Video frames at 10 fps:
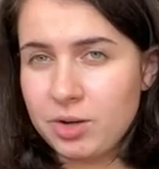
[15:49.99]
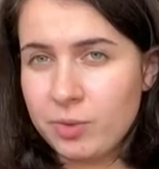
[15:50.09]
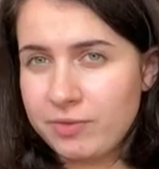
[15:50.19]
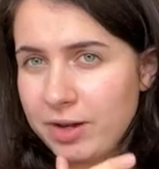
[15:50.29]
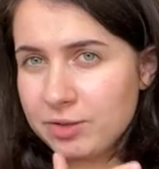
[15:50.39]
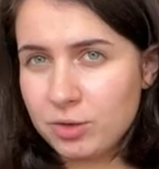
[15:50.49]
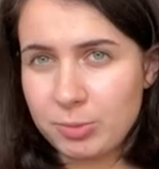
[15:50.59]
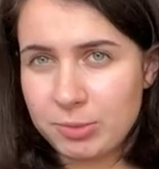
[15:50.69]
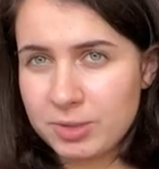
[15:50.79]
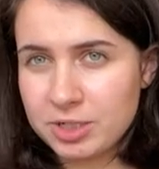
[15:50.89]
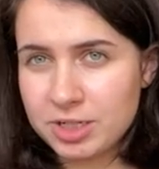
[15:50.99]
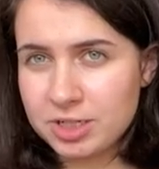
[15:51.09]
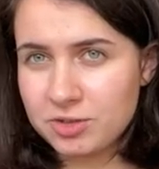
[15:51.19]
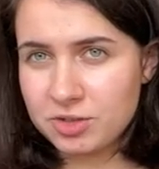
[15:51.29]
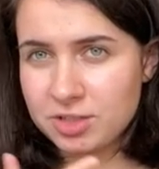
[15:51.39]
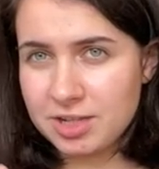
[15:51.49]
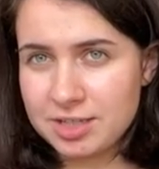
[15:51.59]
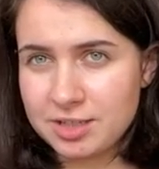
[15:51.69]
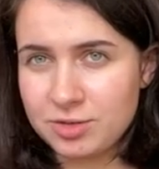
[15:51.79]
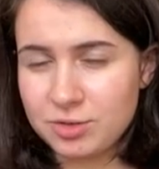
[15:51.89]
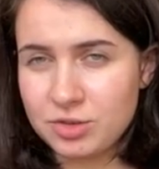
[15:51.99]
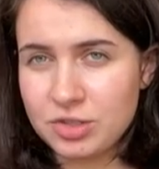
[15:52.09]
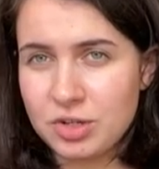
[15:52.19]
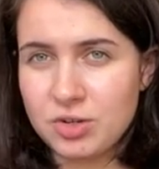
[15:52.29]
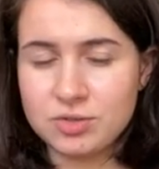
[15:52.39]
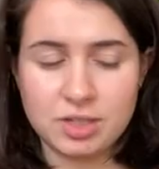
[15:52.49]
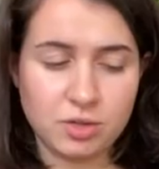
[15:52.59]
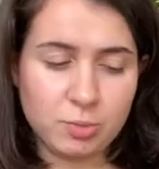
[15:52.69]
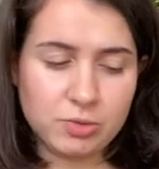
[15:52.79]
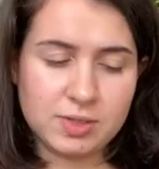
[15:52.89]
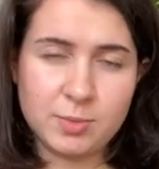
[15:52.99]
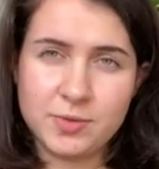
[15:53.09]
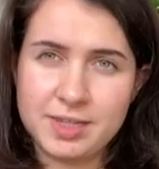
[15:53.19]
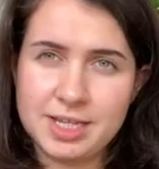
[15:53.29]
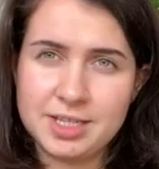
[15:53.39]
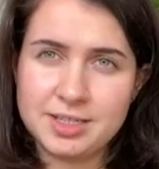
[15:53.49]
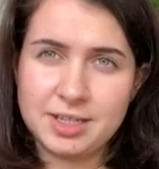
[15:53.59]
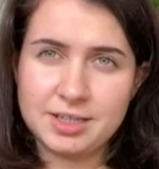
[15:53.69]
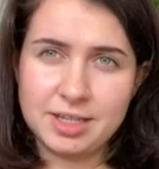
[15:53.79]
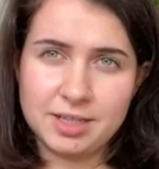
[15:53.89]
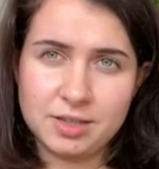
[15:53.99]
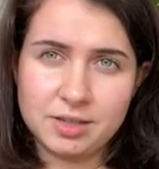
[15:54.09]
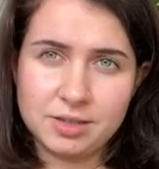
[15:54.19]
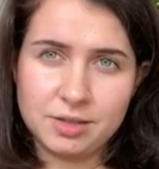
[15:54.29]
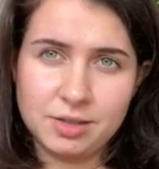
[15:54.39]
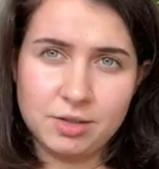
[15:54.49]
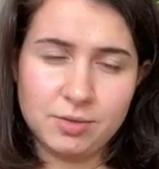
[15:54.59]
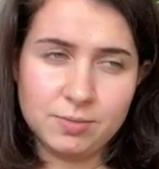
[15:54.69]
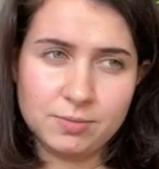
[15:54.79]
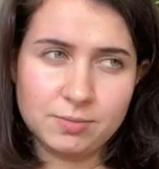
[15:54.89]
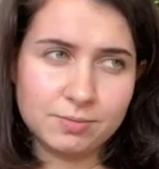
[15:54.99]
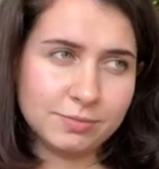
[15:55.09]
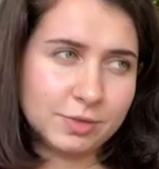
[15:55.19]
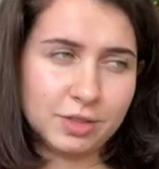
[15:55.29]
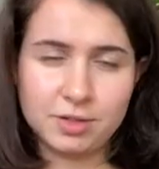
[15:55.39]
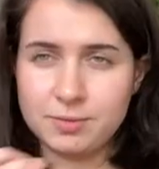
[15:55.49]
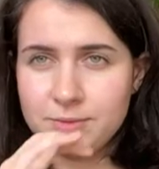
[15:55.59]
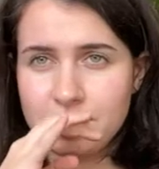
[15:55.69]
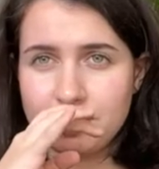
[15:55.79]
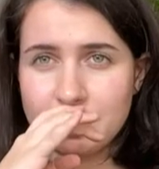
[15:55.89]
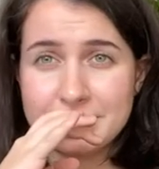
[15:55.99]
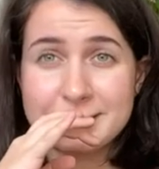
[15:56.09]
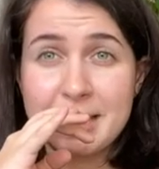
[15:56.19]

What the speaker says: without your permission, it just does it on its own, then you put some of this and then you sort of, it works.